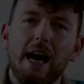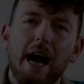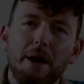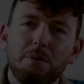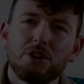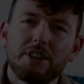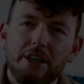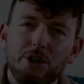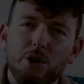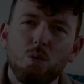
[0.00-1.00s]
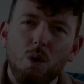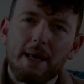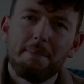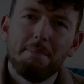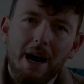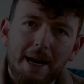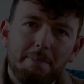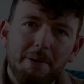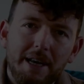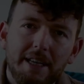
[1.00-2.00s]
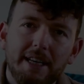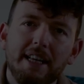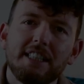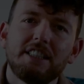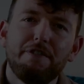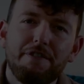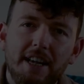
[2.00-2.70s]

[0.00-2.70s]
I will tell you what in my opinion is the